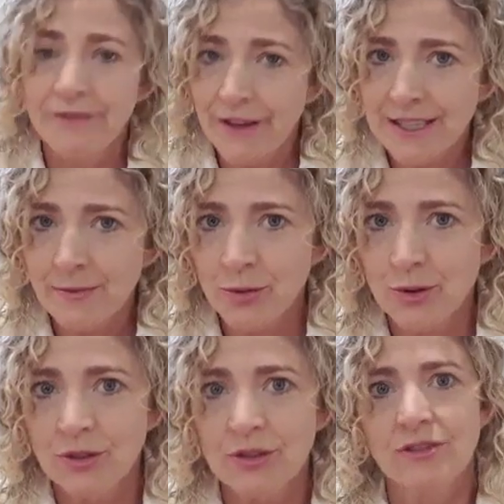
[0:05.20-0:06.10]

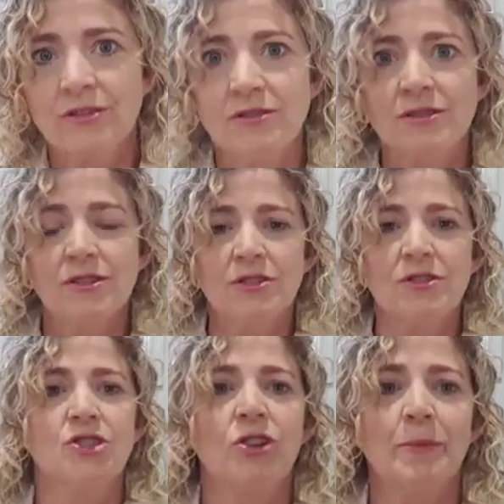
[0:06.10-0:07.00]
Facebook
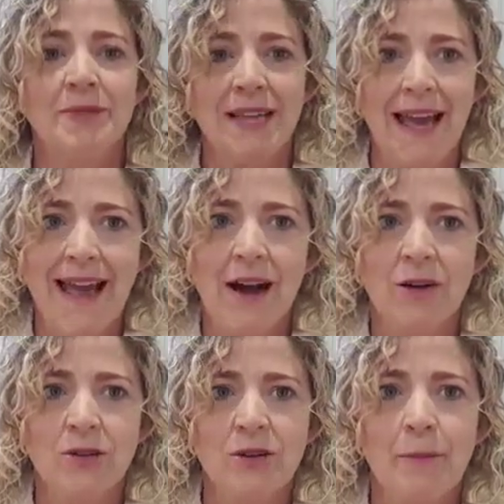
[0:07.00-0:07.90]
dropped
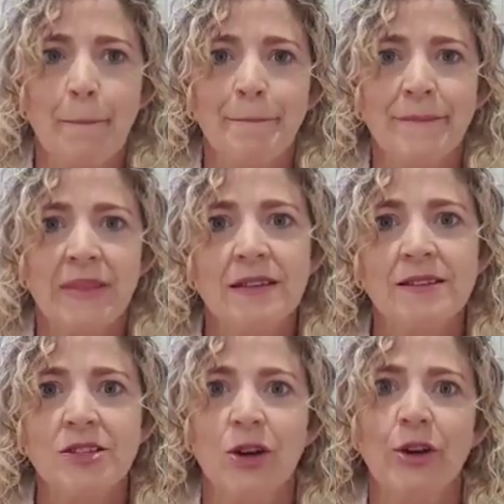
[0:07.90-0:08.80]
out.
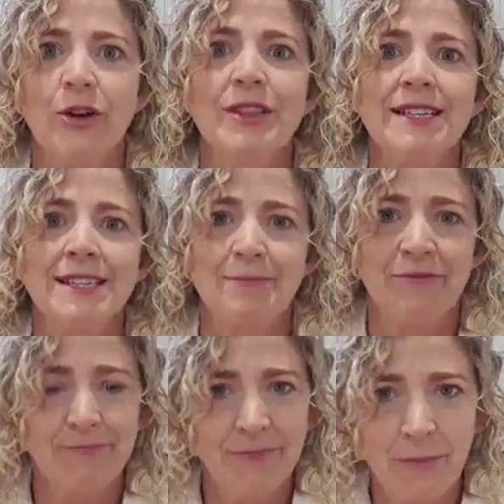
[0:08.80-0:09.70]
So this is
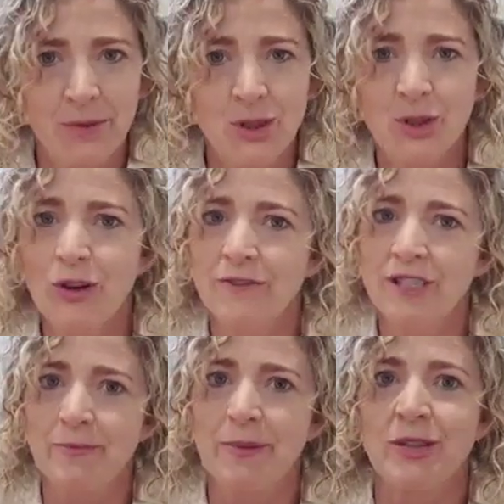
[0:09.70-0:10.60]
number 2. I've
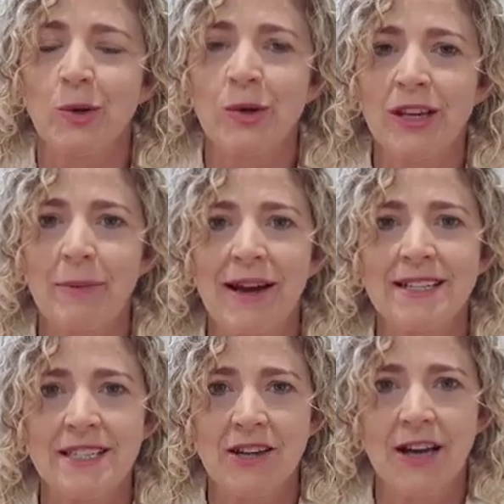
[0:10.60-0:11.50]
just been talking
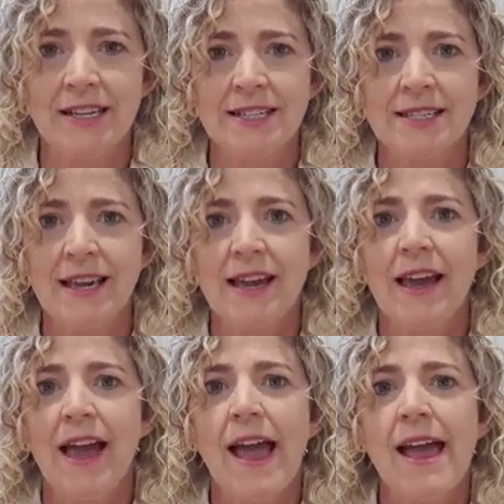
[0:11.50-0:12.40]
about sinus
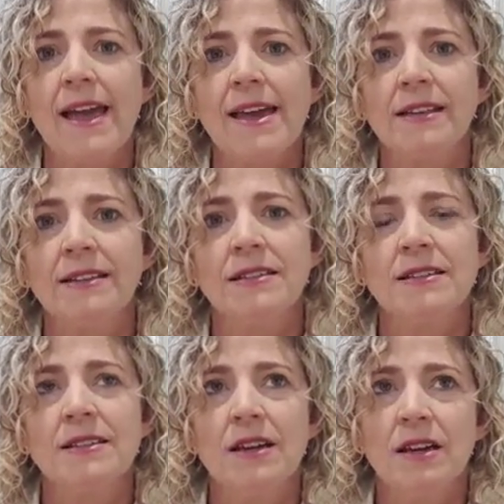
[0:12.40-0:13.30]

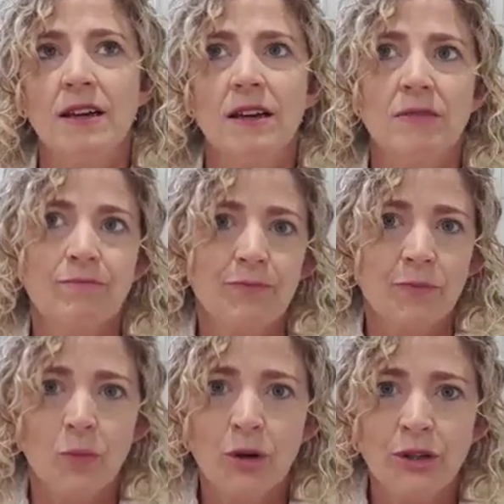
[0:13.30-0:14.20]
and
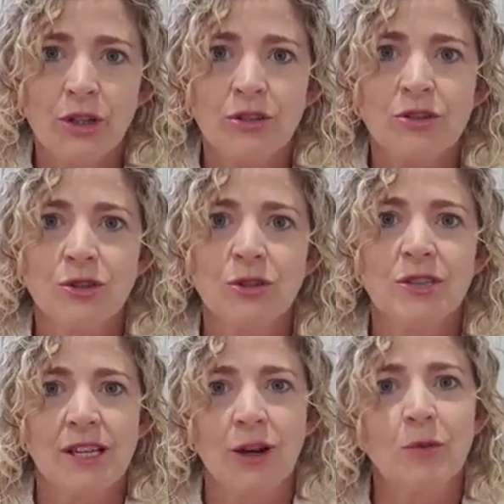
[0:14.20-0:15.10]
what you can do
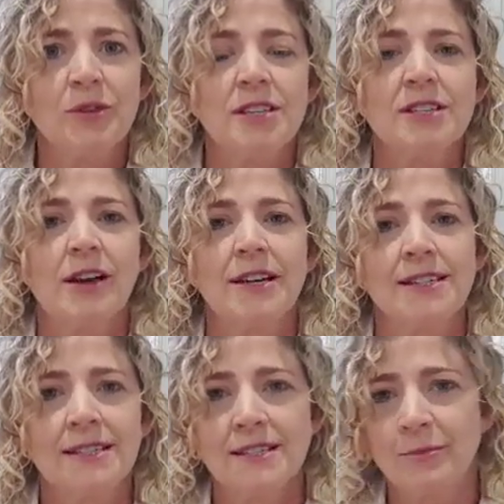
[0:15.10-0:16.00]
to help with your
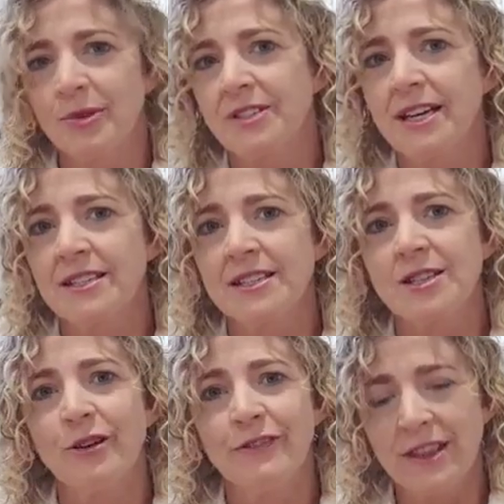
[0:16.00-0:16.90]
sinuses and protect
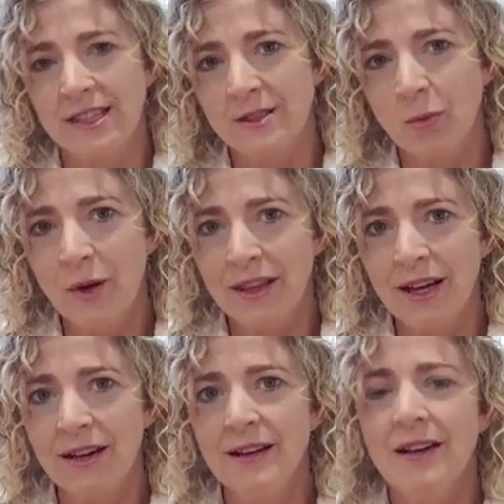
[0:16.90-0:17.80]
yourself in this
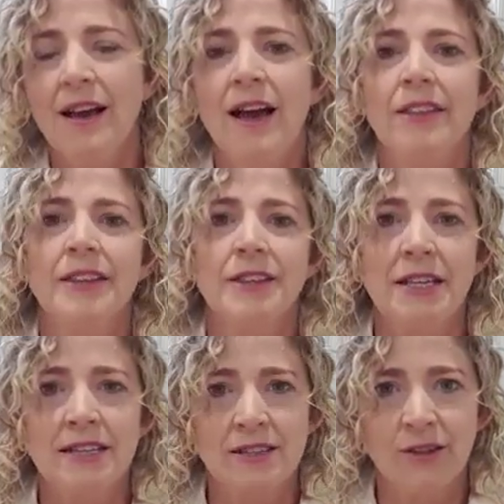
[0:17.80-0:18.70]
weather. And the
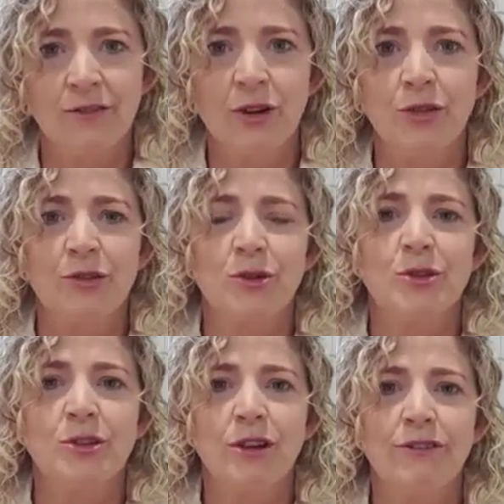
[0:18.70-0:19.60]
things that I've gone through
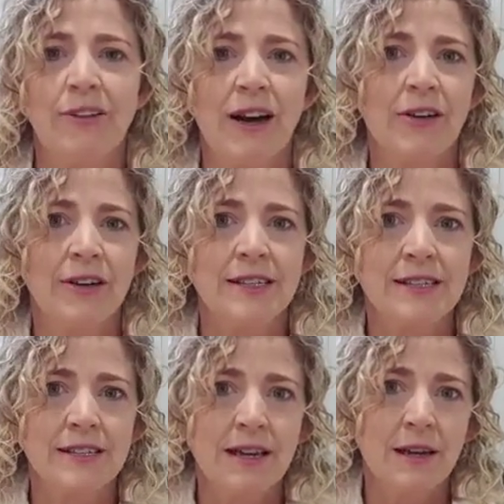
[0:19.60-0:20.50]
so far
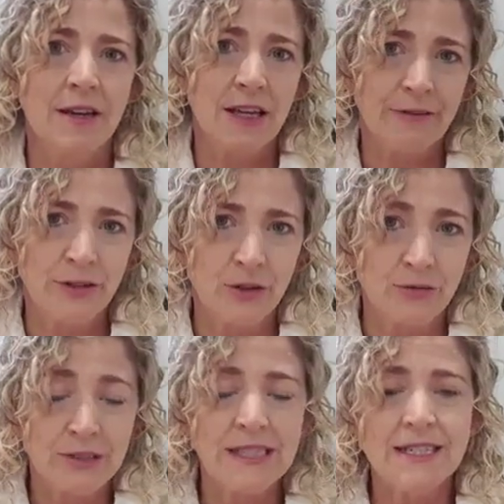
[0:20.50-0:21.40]
is, if you're
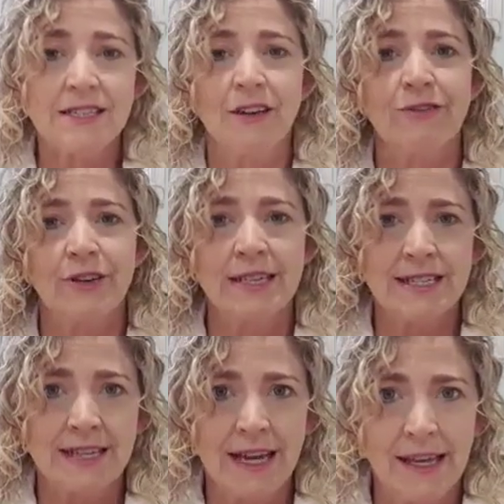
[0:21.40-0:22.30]
really suffering,
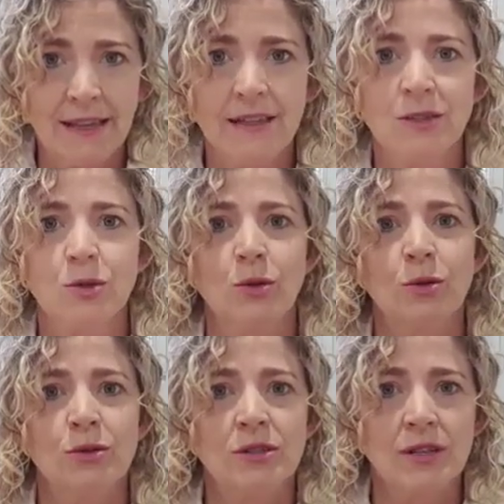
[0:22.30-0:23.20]
staying
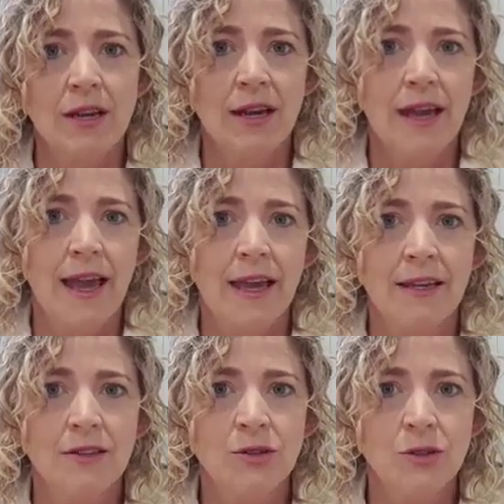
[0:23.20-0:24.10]
indoors
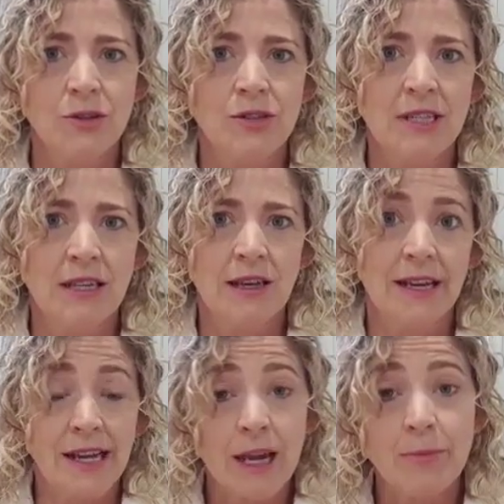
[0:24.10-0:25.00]
and using
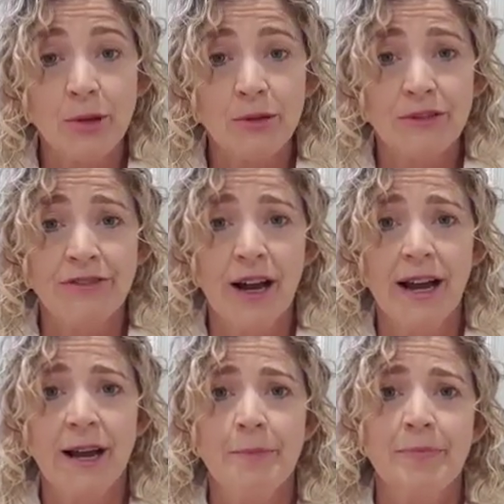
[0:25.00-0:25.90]
an air
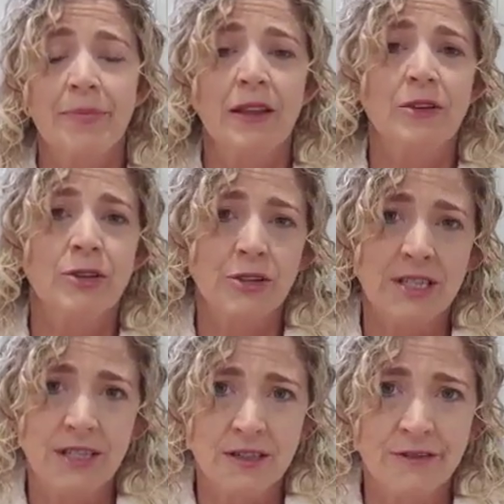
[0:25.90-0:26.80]
purifier,
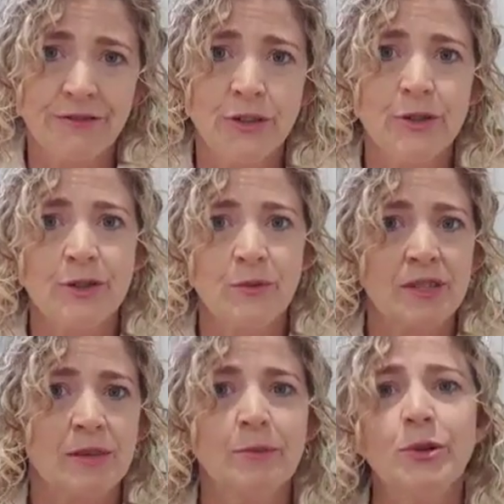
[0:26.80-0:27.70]
using a diffuser with
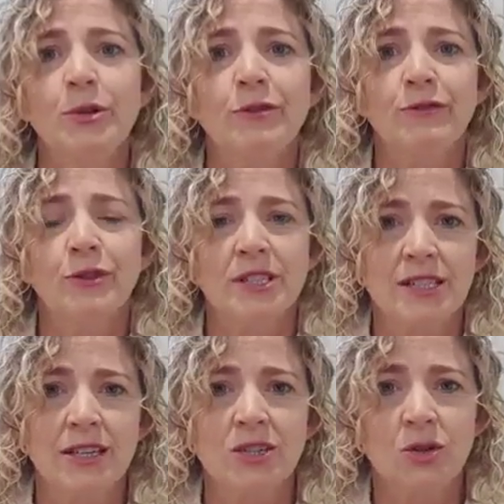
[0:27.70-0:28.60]
some beautiful
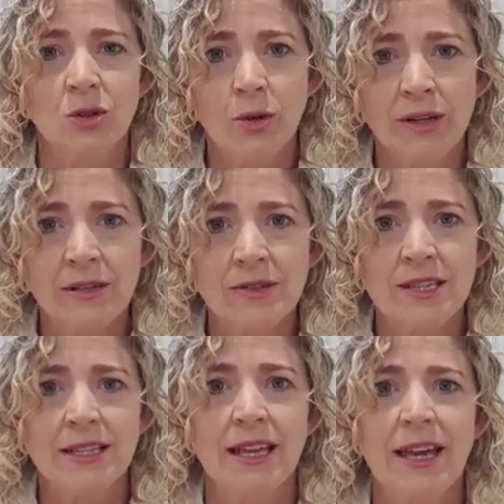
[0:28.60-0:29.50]
essential oils
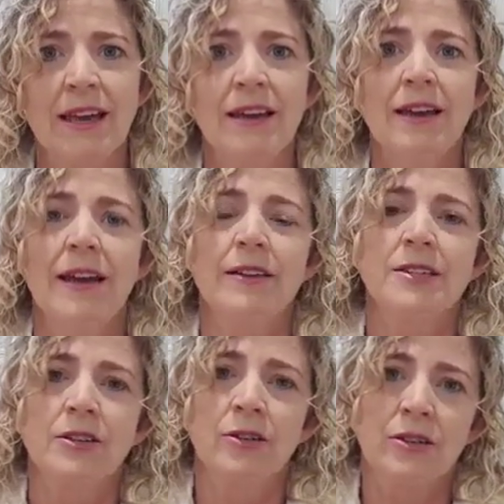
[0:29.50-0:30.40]
in there.
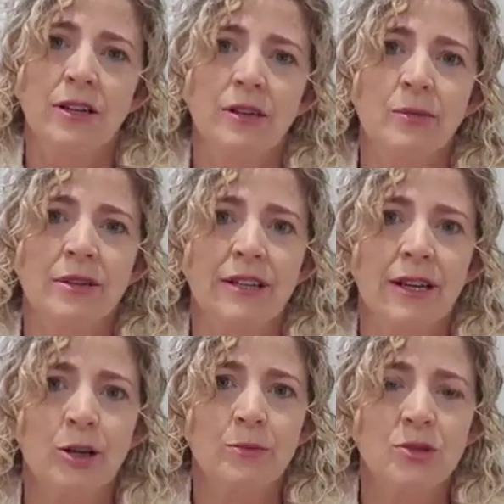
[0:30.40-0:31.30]
So not only will it
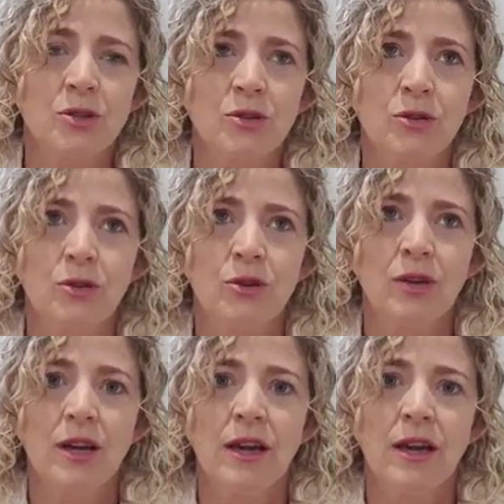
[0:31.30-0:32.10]
help to